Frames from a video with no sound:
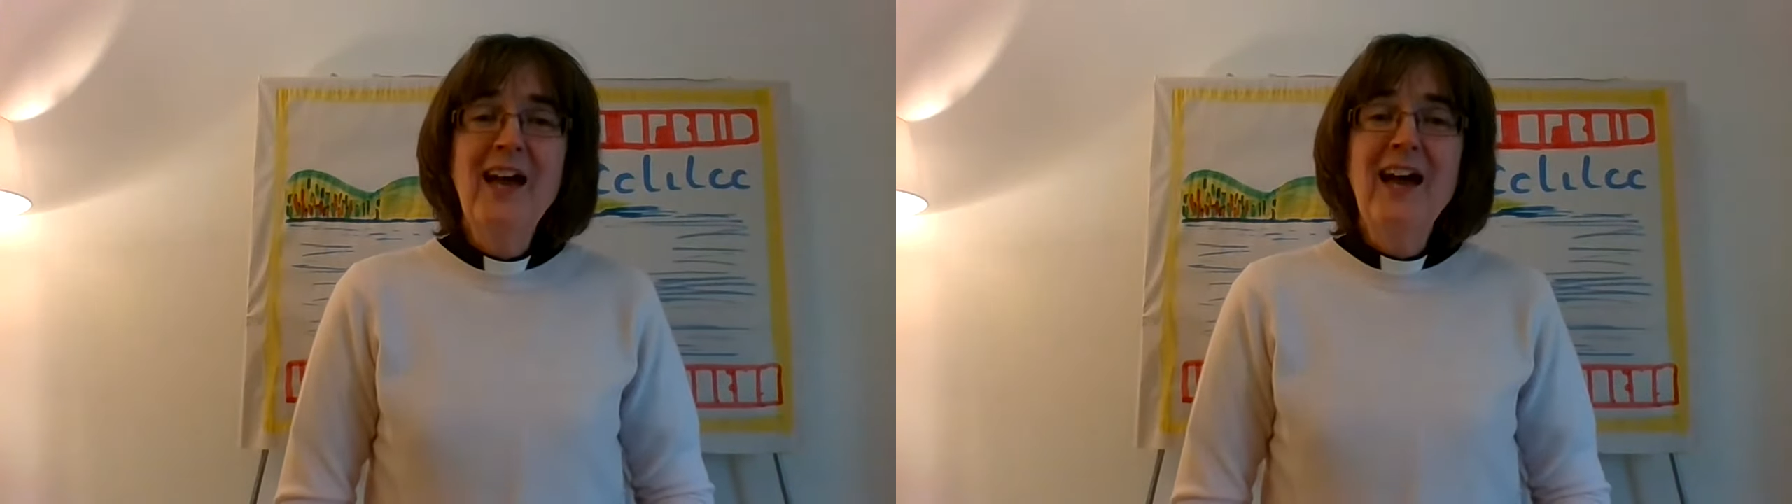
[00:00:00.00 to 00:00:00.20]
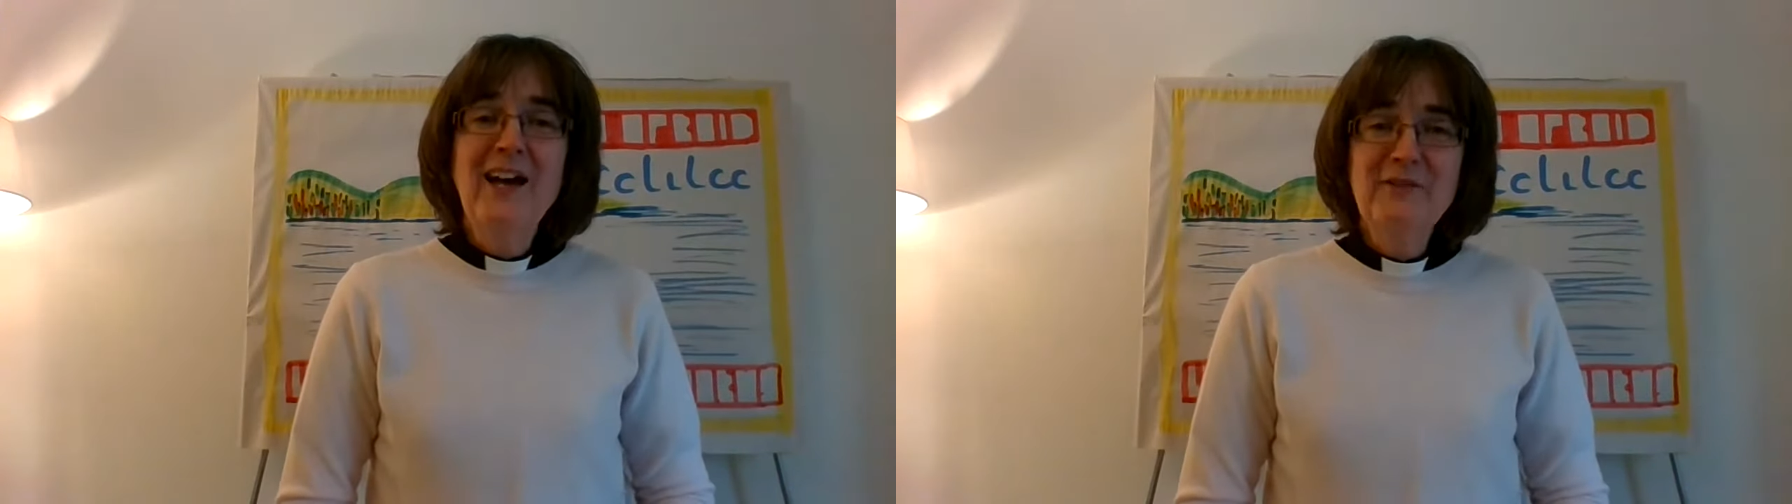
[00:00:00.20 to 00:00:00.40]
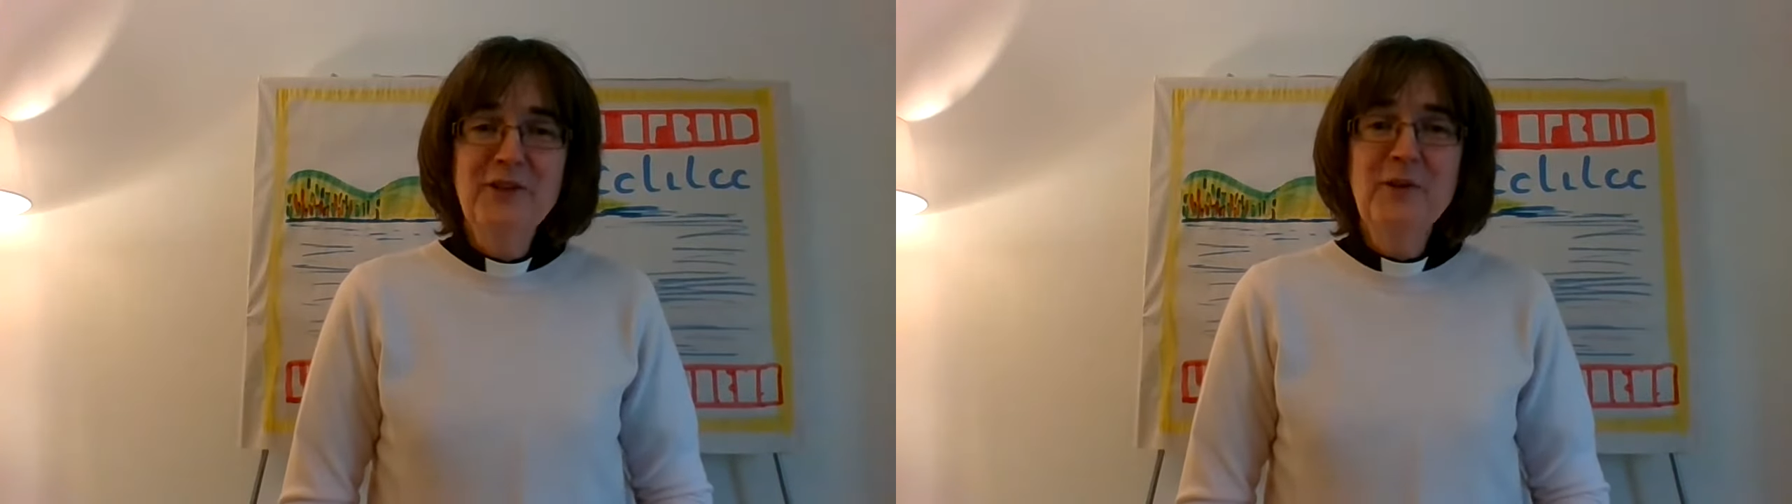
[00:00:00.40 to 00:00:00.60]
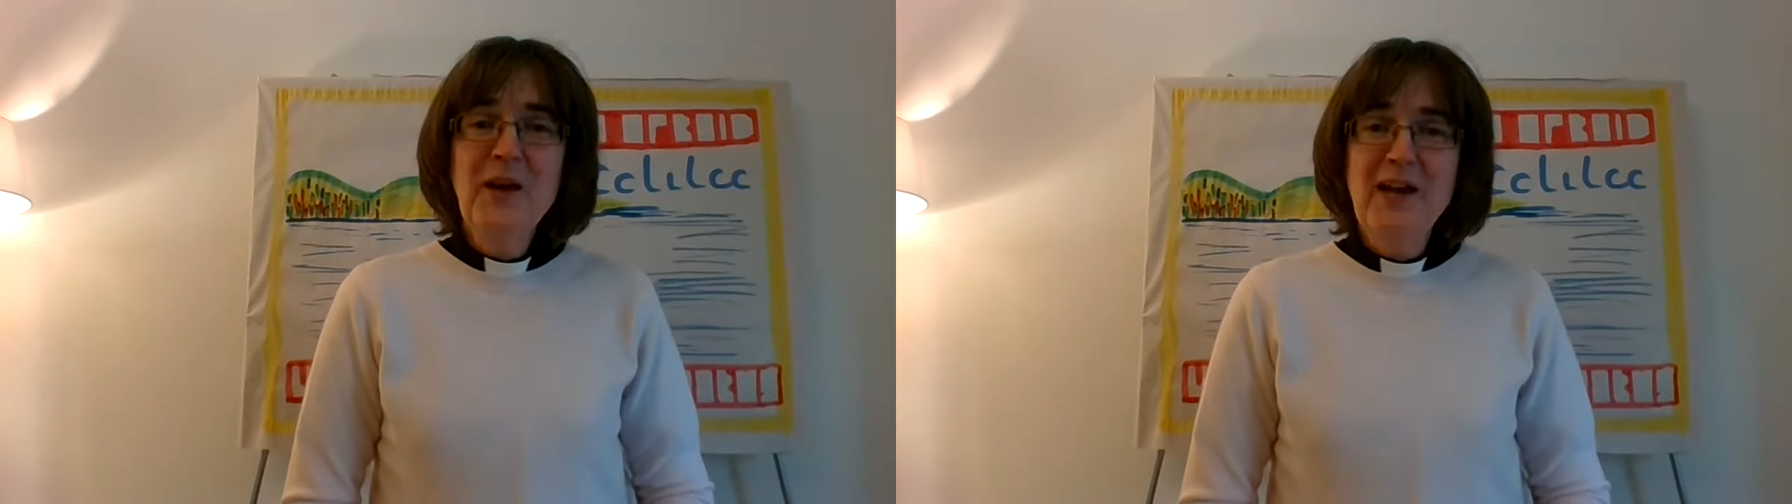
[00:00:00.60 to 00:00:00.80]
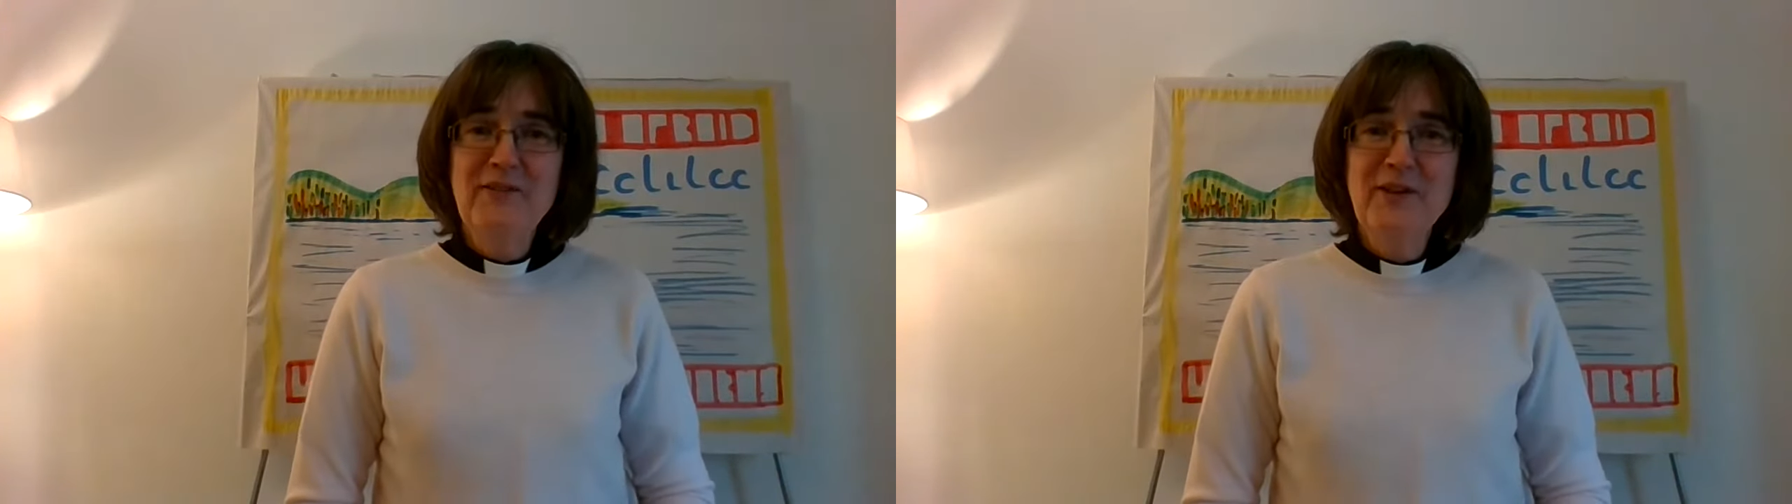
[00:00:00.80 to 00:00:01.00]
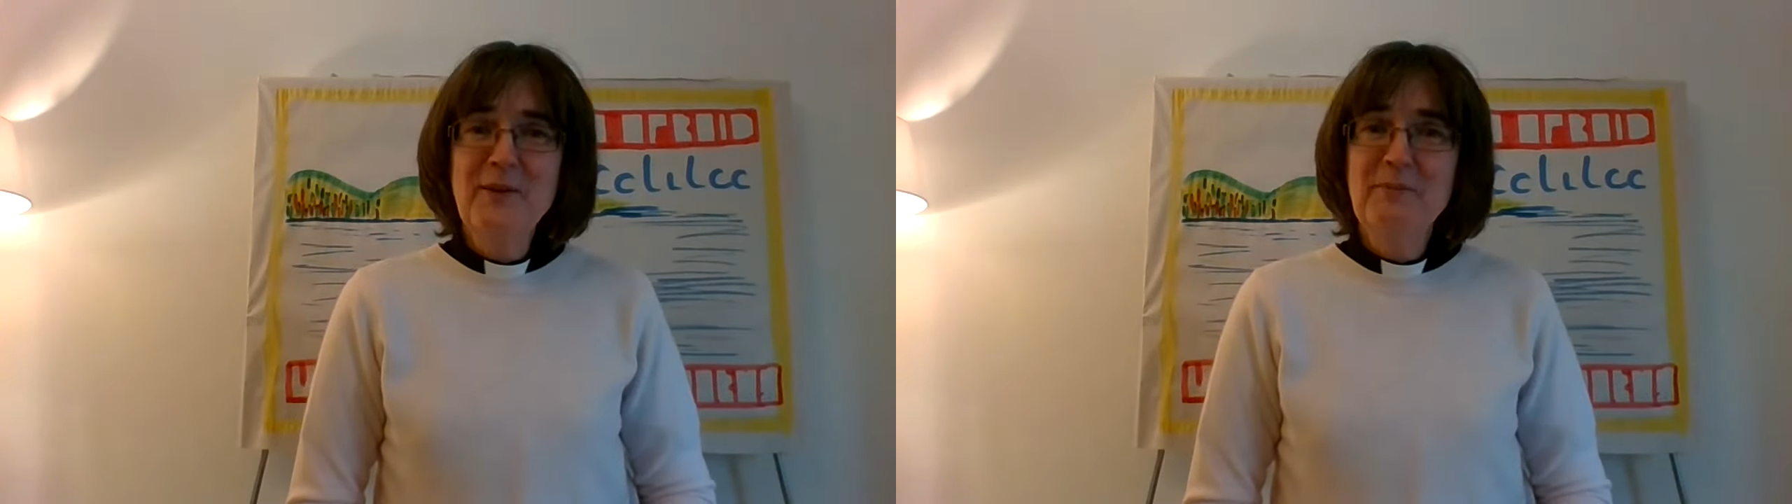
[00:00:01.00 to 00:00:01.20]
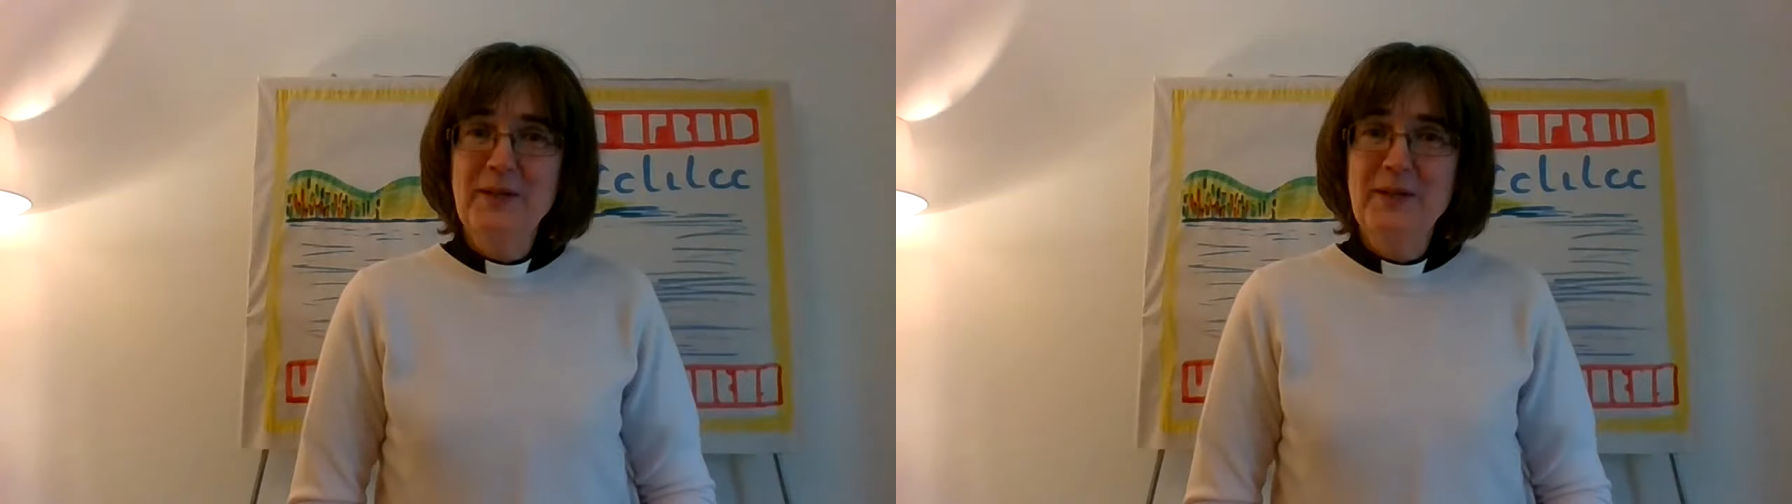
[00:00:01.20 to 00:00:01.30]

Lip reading: Have you ever